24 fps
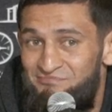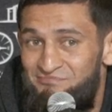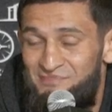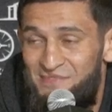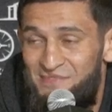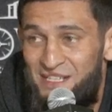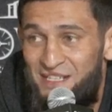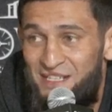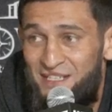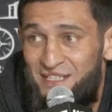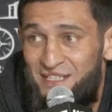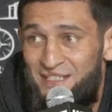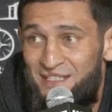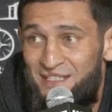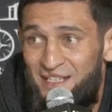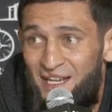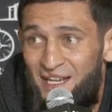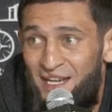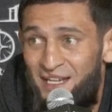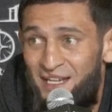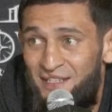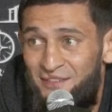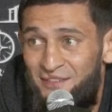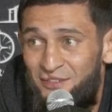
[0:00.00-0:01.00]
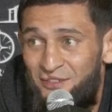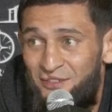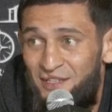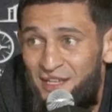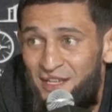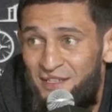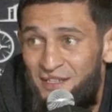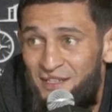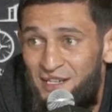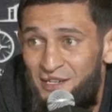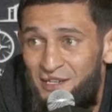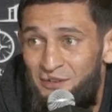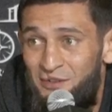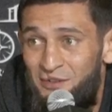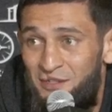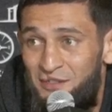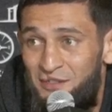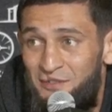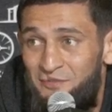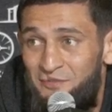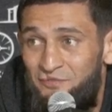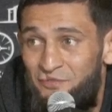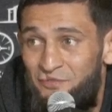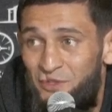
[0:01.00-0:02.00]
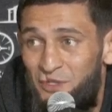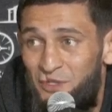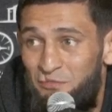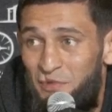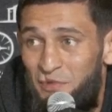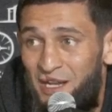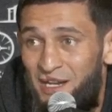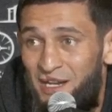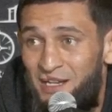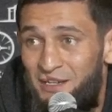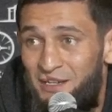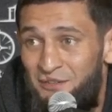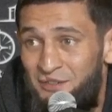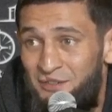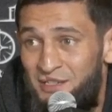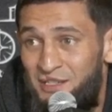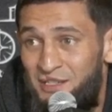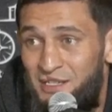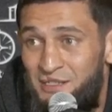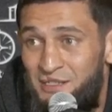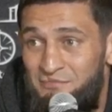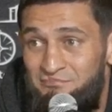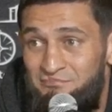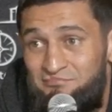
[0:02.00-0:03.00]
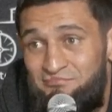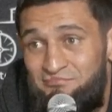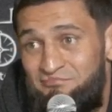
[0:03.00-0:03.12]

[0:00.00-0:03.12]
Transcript: Maybe this guy, not that level, not my level, and,